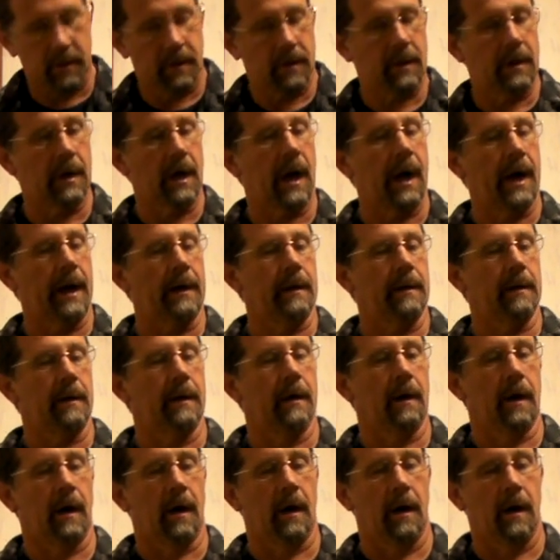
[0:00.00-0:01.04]
got
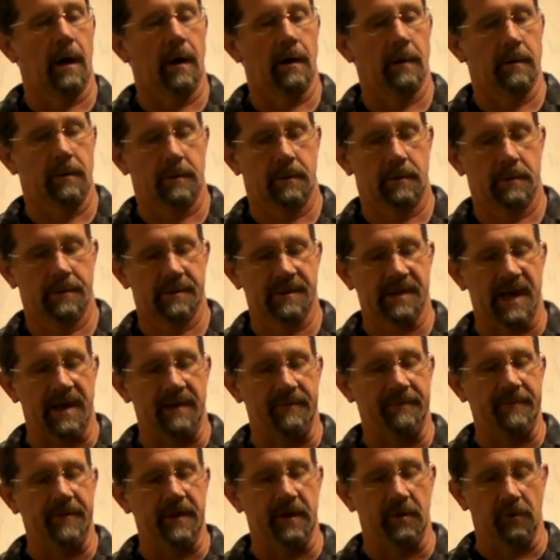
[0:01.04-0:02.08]
a
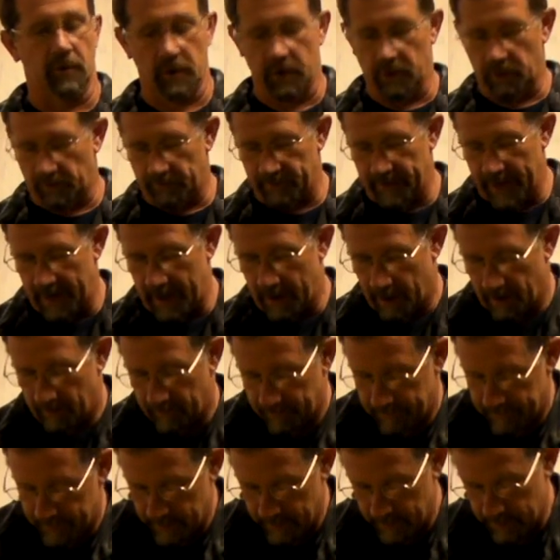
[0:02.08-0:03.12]
safety oil
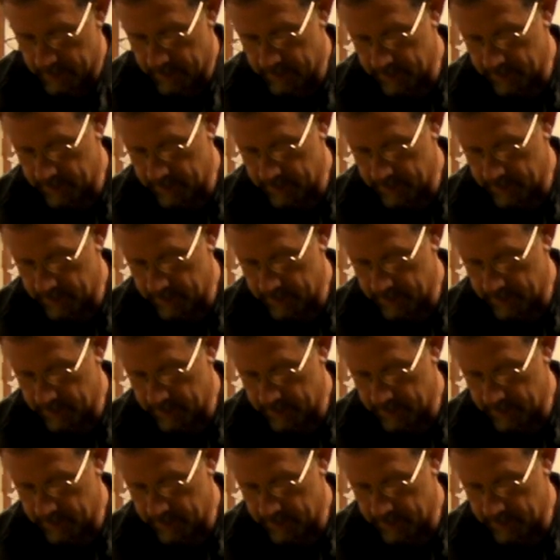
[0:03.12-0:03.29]
valve,